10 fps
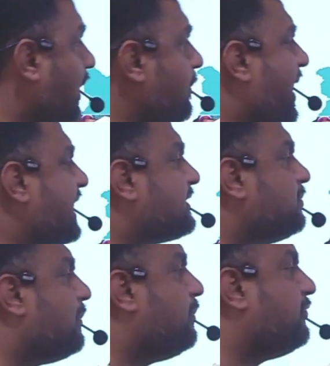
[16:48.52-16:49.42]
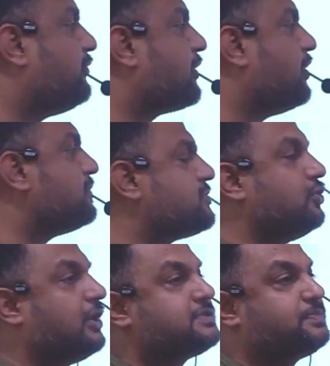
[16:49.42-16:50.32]
Maximum buffer norms
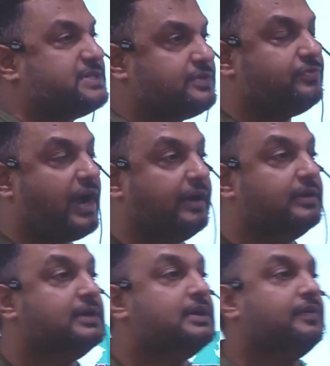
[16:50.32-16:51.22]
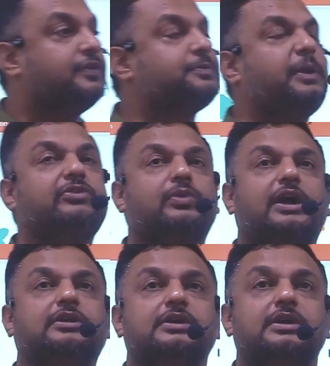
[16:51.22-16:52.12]
not specified, which means
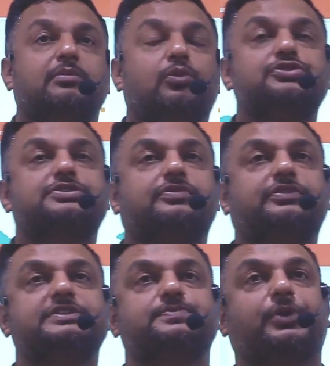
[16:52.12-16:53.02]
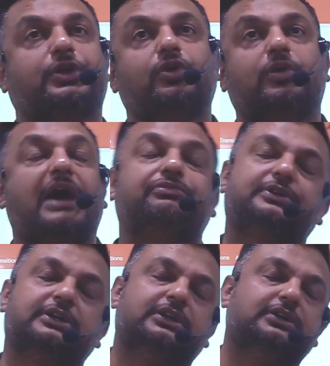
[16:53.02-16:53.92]
what? Most of this procure
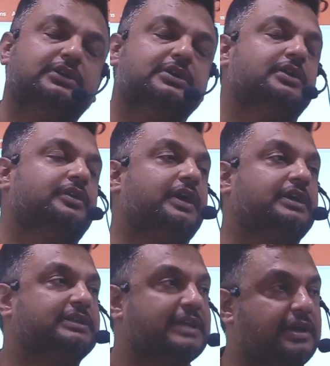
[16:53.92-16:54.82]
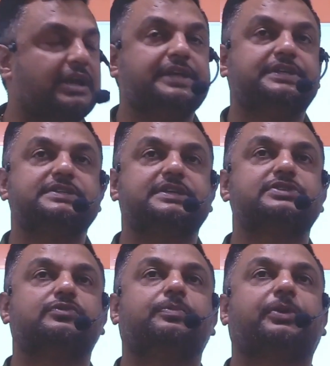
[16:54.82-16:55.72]
after the central
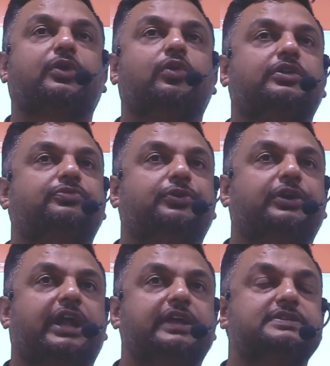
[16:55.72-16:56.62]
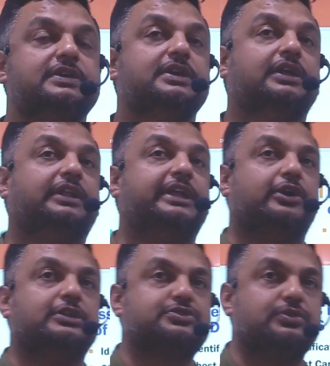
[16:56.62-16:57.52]
agencies will procure the food grains. They
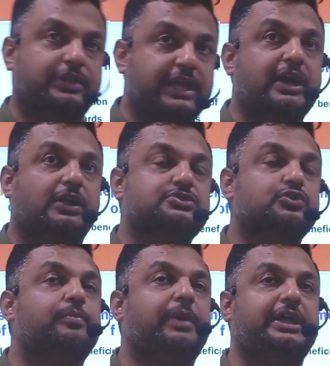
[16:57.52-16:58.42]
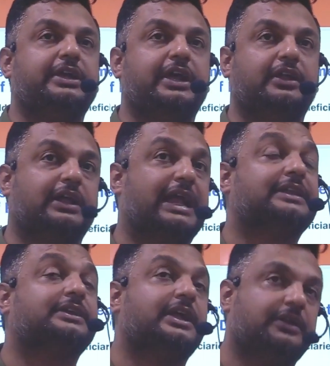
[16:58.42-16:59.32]
also maintain,
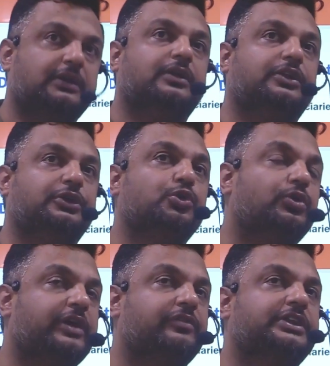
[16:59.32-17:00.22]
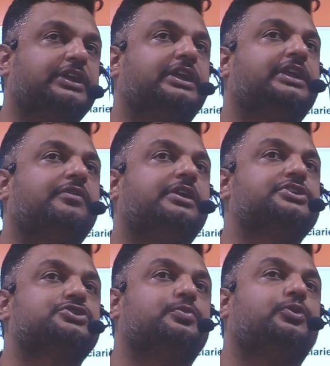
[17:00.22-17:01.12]
rather than, don't ever think that they will
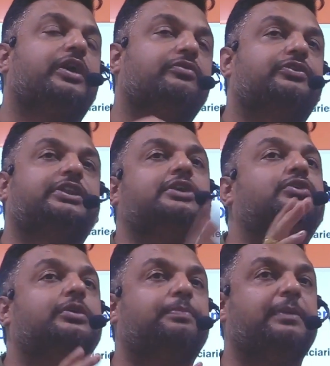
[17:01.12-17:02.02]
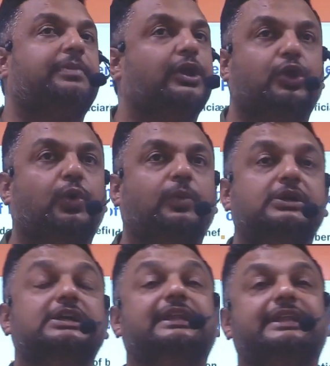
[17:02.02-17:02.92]
distribute everything to the people. No,
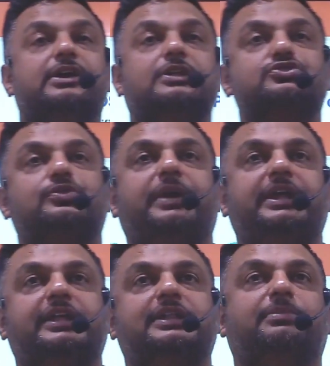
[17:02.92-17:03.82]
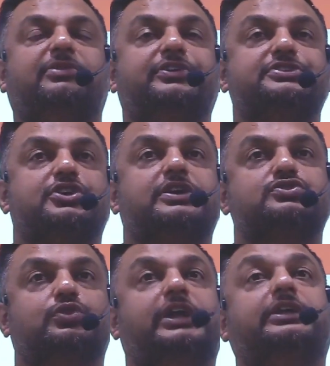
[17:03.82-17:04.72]
they also maintain the buffer stocks
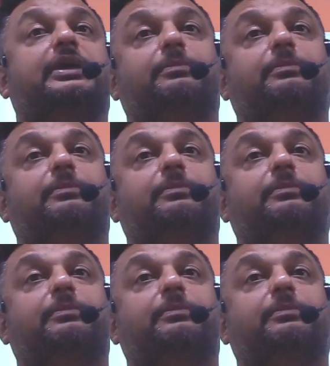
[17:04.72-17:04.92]
so that the